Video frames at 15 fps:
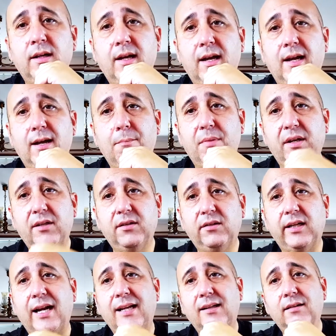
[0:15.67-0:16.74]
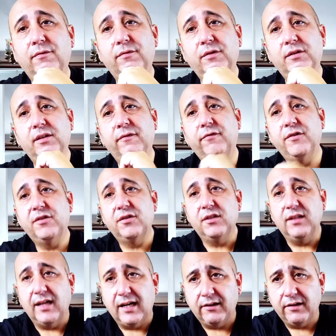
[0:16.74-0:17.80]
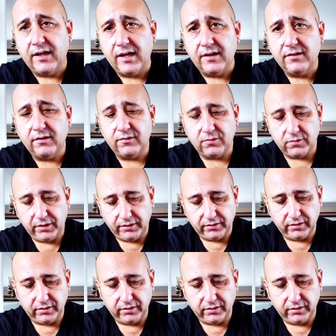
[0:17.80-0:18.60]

uh, but it's tailored for different scenarios according